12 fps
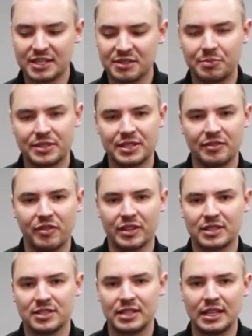specific
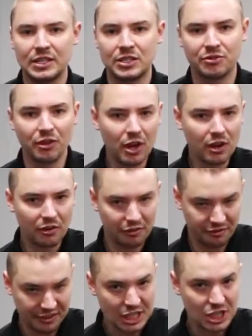seat's
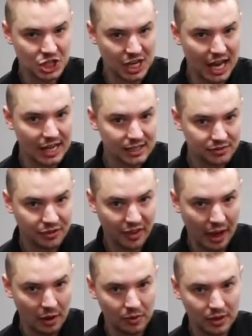feet jets for
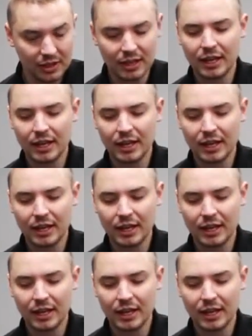that one.